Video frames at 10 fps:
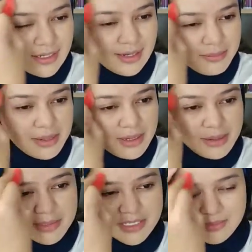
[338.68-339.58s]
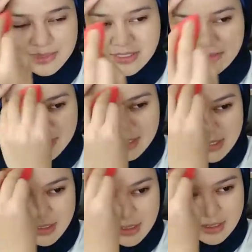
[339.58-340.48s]
Ambil ni mix
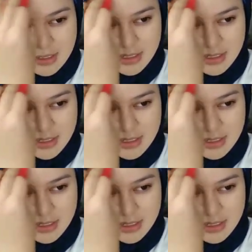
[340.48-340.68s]
ni.